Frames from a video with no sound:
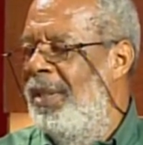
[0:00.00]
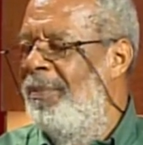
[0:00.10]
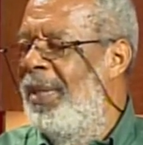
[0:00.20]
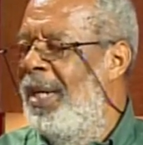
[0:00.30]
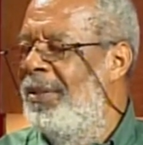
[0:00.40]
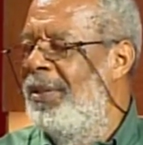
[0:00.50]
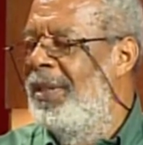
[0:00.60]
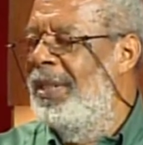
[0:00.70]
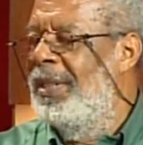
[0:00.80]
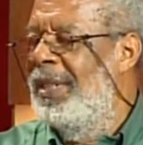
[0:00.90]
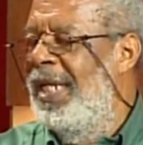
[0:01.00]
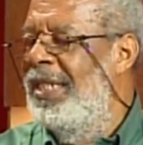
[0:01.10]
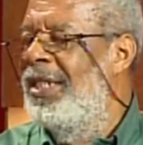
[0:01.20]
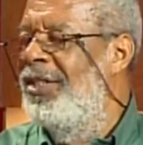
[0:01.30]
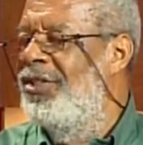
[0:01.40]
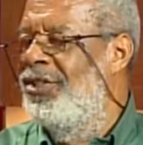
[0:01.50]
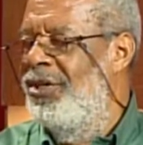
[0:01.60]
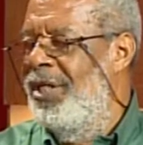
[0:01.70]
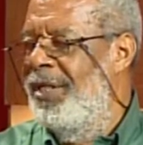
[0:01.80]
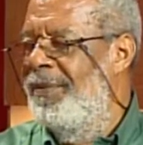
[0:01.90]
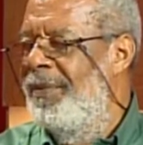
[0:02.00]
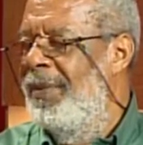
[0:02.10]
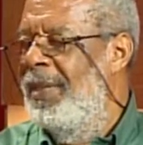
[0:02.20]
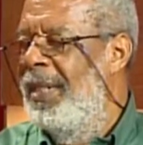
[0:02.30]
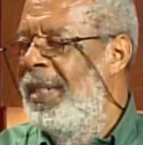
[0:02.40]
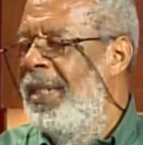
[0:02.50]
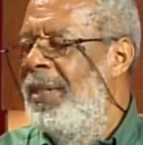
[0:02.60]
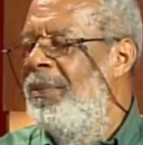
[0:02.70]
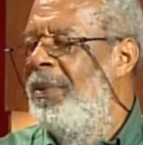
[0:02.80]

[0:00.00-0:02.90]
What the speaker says: embark on this Lenten journey, we